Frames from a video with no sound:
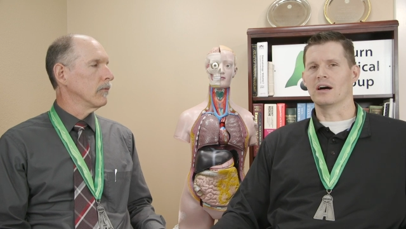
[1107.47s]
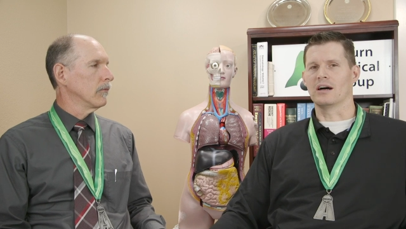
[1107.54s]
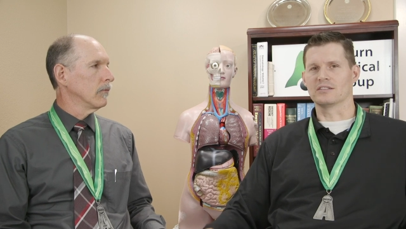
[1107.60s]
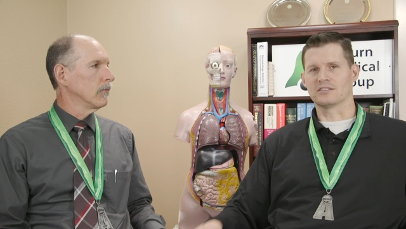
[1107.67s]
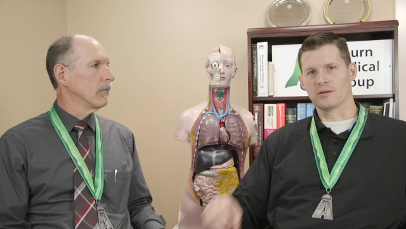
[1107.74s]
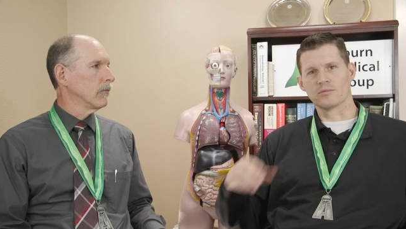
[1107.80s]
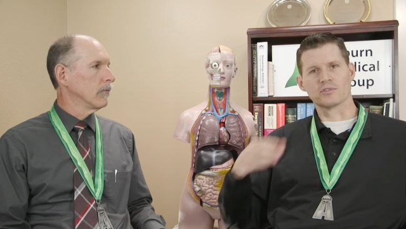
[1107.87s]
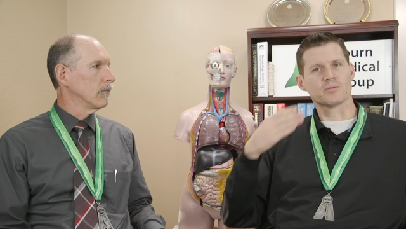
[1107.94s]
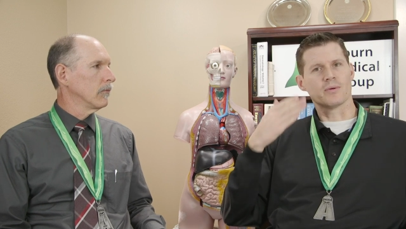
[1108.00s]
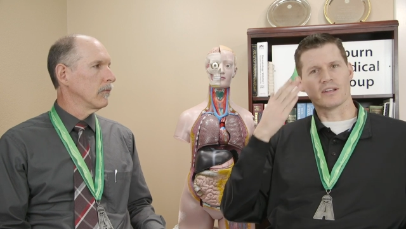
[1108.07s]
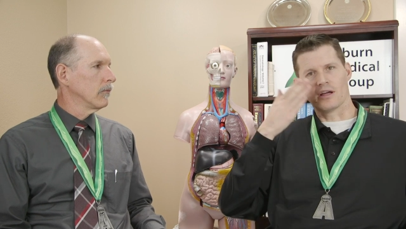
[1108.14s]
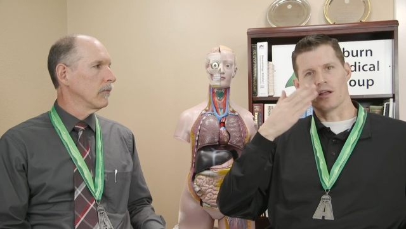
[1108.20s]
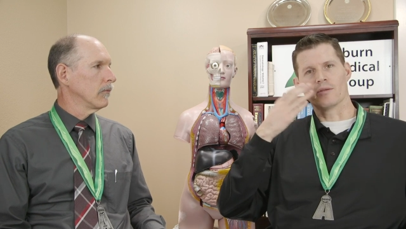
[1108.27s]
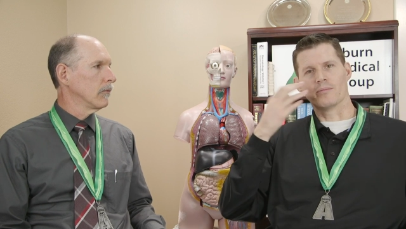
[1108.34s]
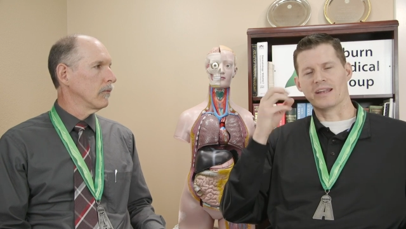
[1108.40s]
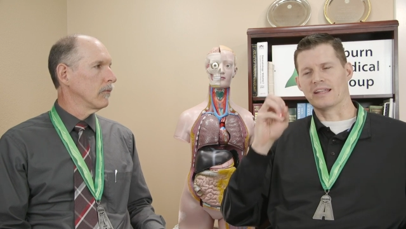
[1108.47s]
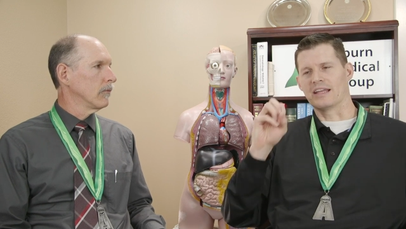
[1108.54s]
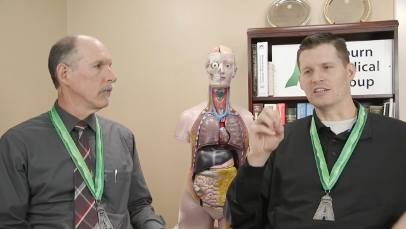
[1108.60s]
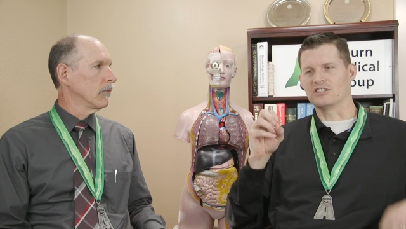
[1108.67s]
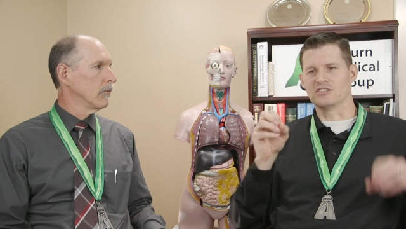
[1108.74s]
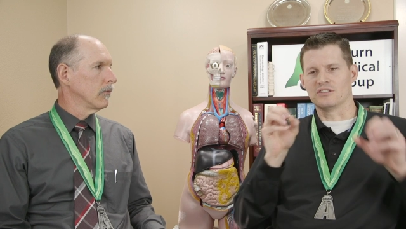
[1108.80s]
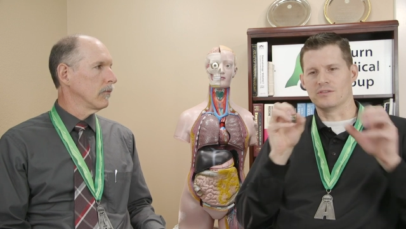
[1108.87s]
Speaker 1: Mm-hmm. Some respond to other
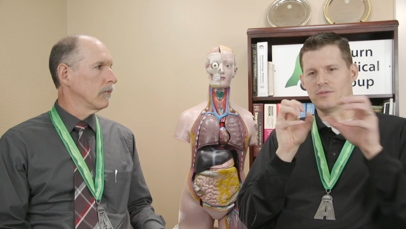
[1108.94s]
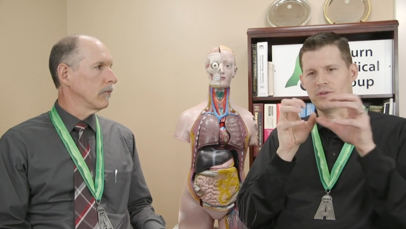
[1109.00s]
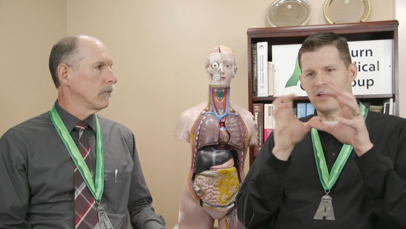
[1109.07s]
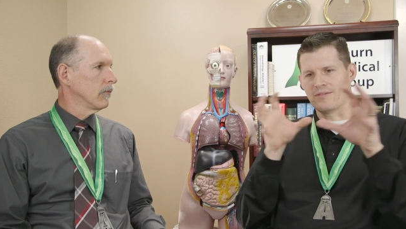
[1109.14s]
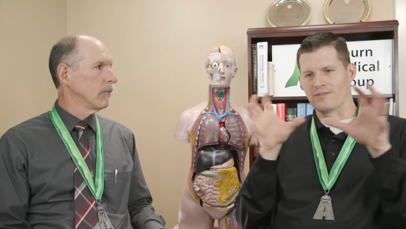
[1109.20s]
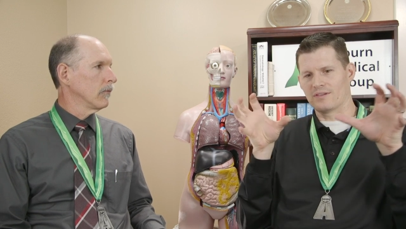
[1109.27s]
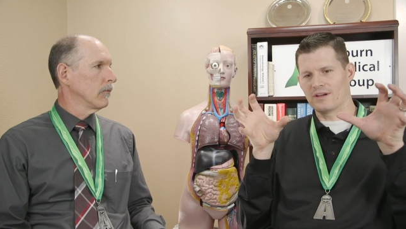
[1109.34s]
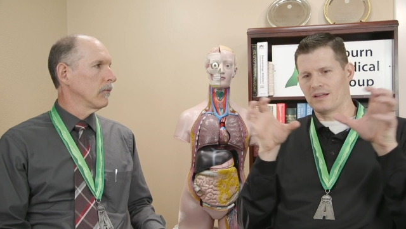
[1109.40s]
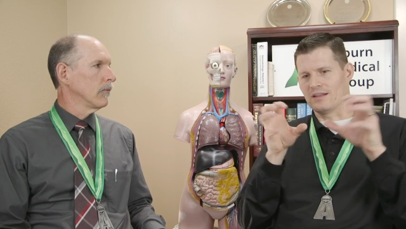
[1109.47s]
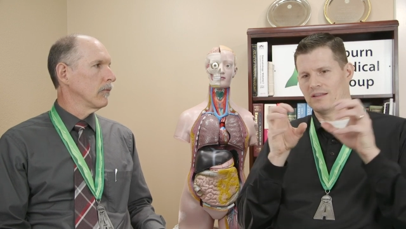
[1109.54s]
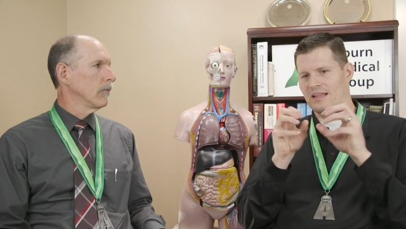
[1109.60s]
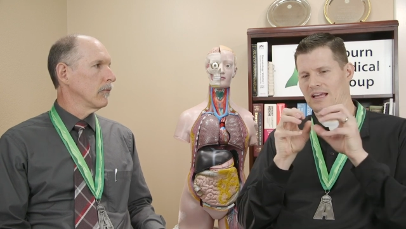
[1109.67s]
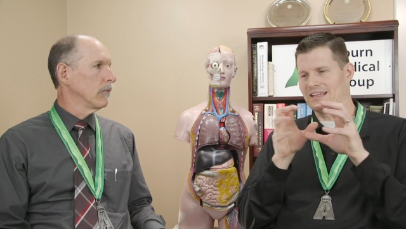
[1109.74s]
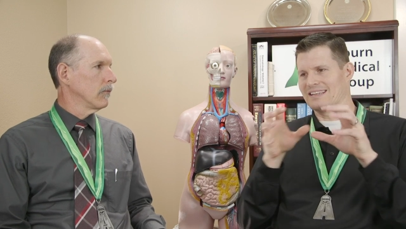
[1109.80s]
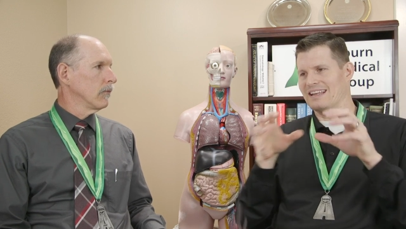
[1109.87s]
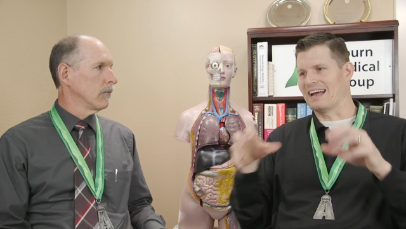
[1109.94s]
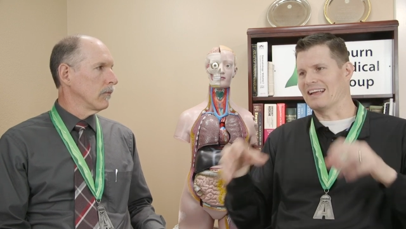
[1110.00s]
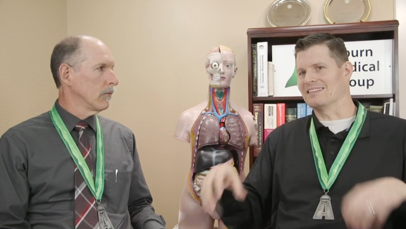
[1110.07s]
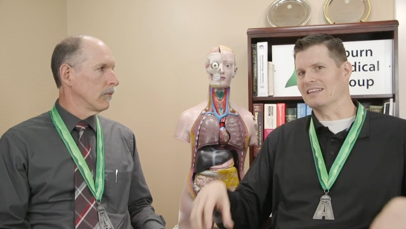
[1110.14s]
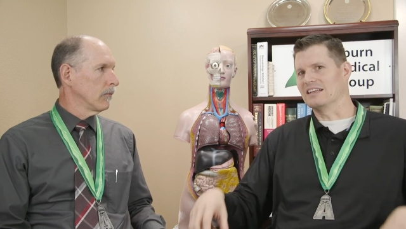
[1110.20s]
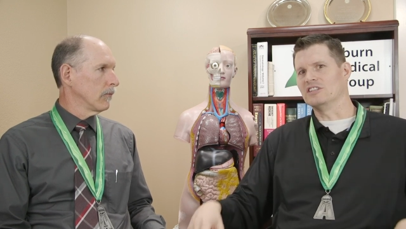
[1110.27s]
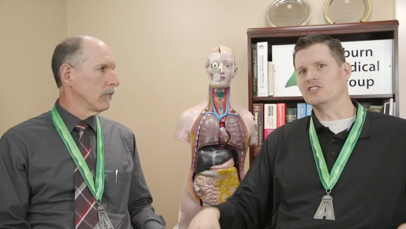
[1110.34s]
medications if you have kind of that
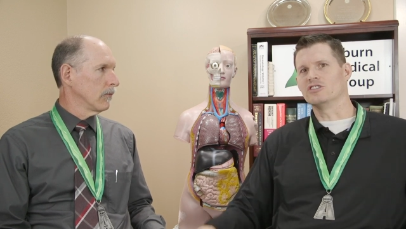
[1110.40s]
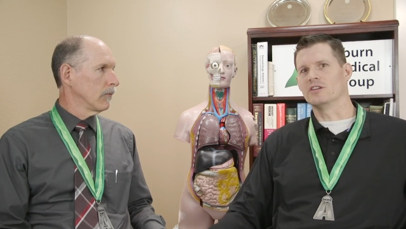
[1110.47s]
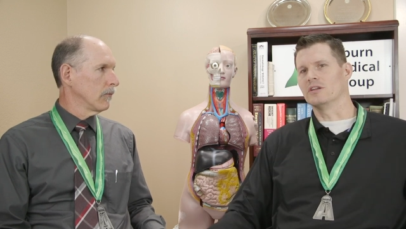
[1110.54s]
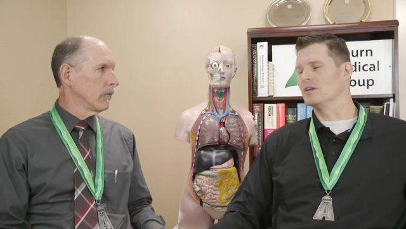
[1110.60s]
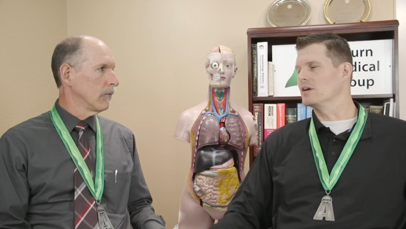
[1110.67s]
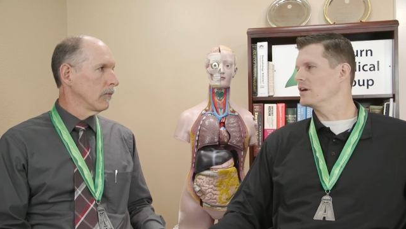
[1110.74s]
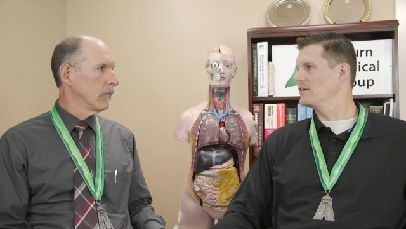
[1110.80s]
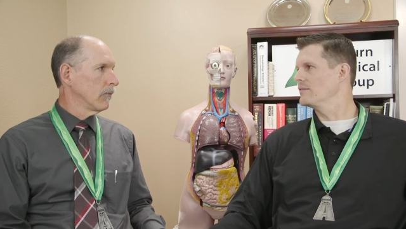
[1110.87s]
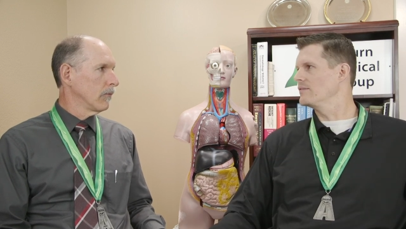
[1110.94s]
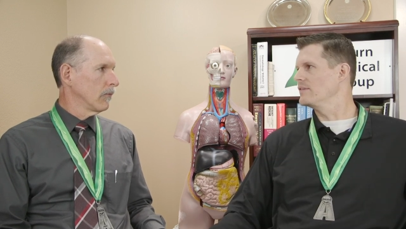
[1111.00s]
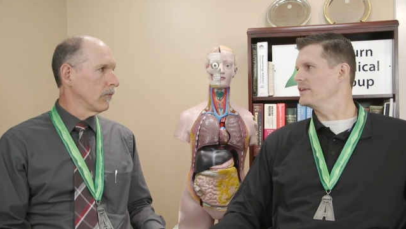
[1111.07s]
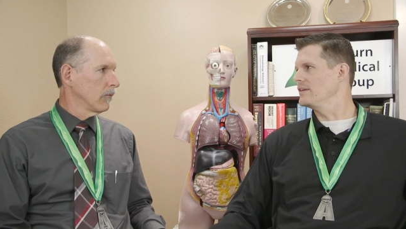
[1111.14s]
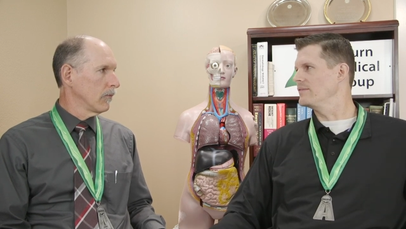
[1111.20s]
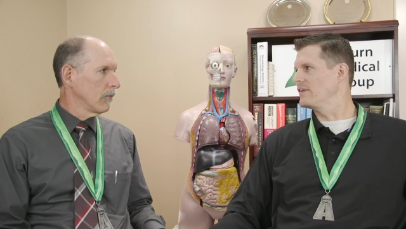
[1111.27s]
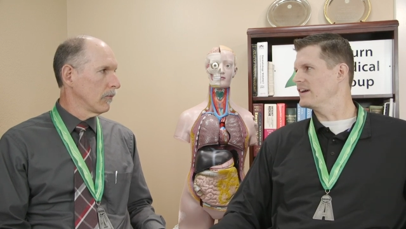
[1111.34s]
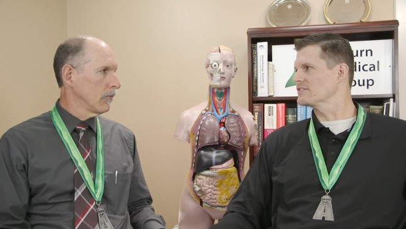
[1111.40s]
dilation of the